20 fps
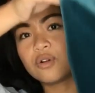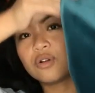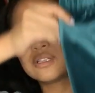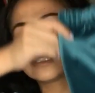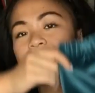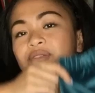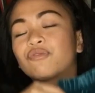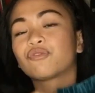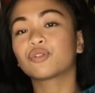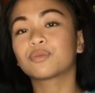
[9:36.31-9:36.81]
or
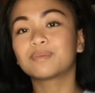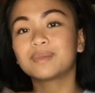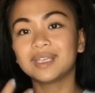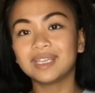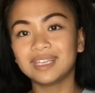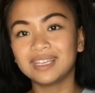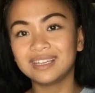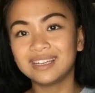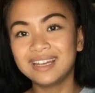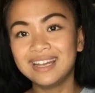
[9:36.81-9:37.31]
it's for
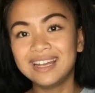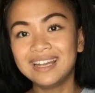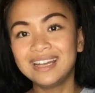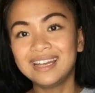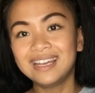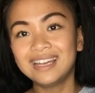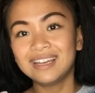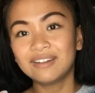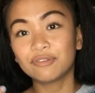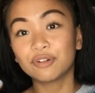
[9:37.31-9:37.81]
me,
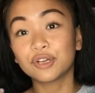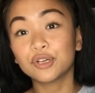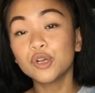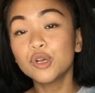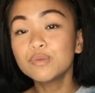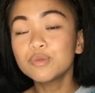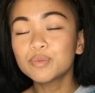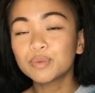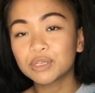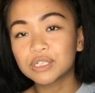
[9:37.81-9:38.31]
for a
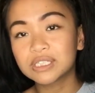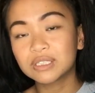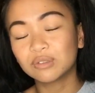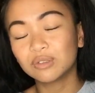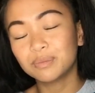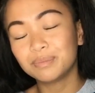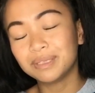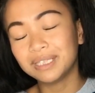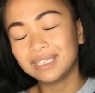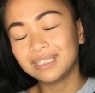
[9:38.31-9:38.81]
normal
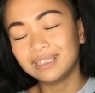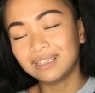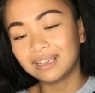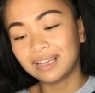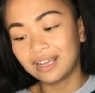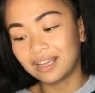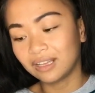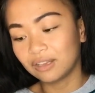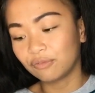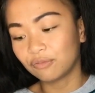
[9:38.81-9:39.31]
person it would be knee
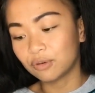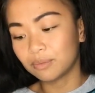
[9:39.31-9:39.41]
length.